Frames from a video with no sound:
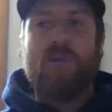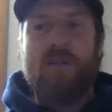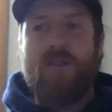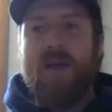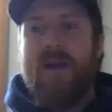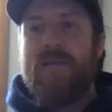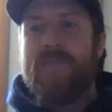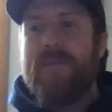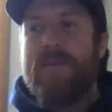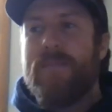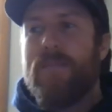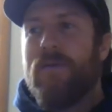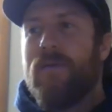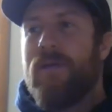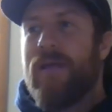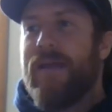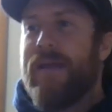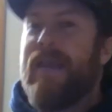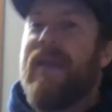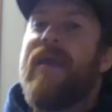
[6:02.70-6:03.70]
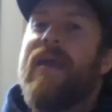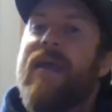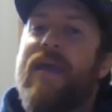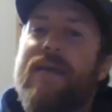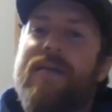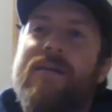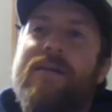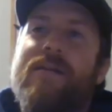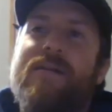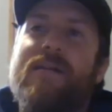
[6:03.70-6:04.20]
A lot of people are like,
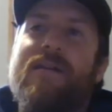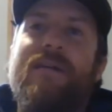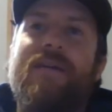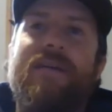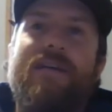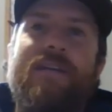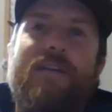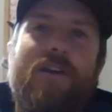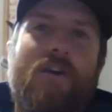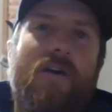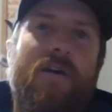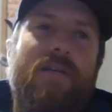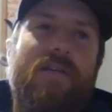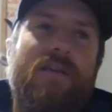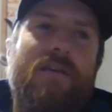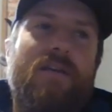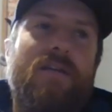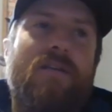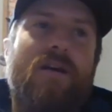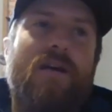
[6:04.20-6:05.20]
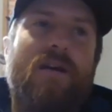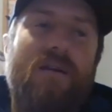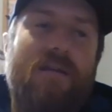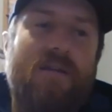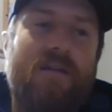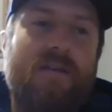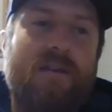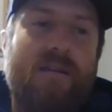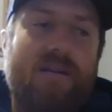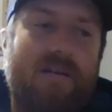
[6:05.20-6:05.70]
hey, I think a lot,
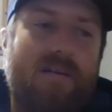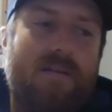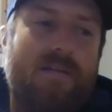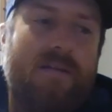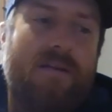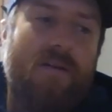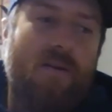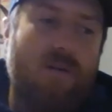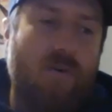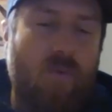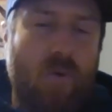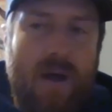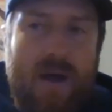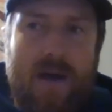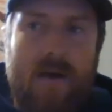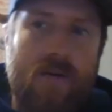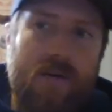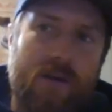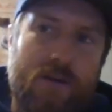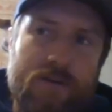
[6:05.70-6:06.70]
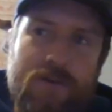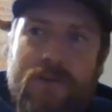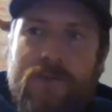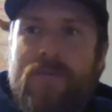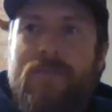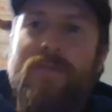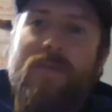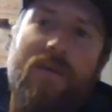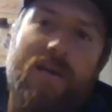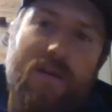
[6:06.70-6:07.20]
oh wow, you're
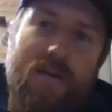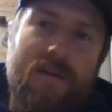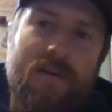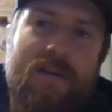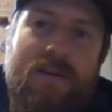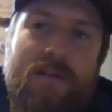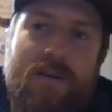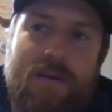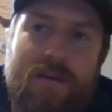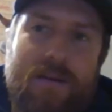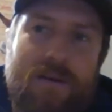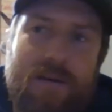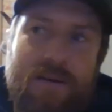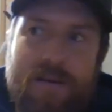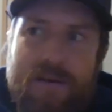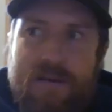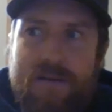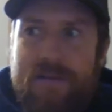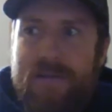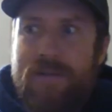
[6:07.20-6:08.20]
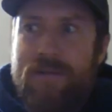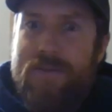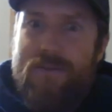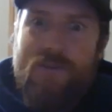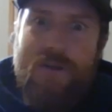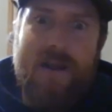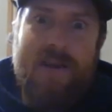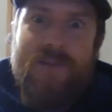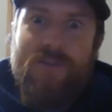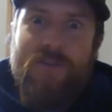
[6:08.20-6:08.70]
doing the you
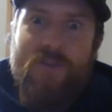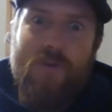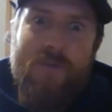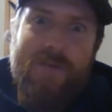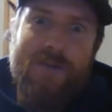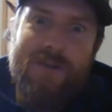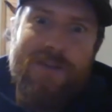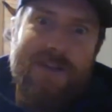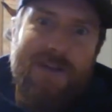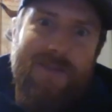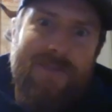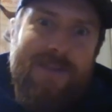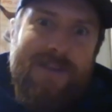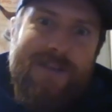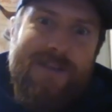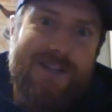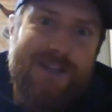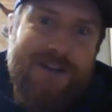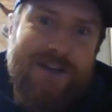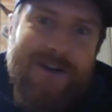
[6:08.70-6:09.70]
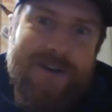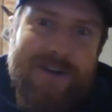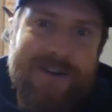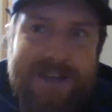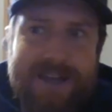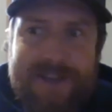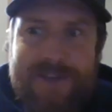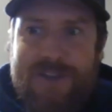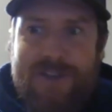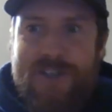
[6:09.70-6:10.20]
transform yourself this year and
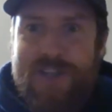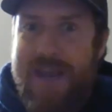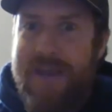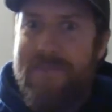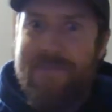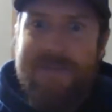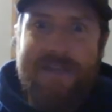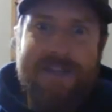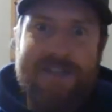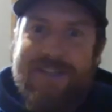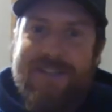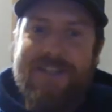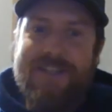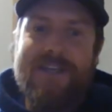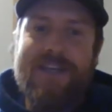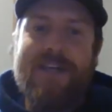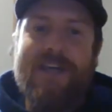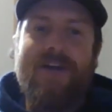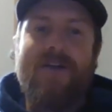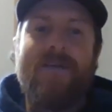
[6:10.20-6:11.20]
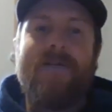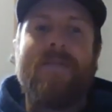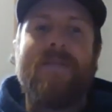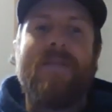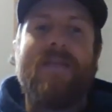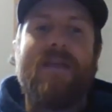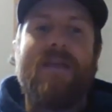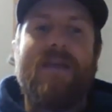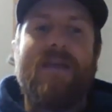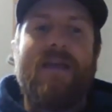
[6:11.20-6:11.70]
get in shape. This is the year.
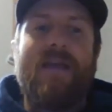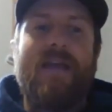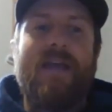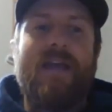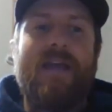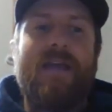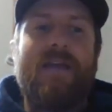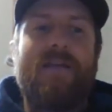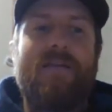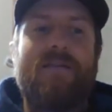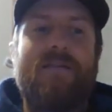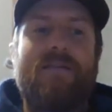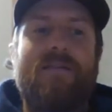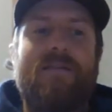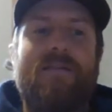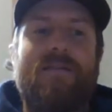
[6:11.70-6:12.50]
And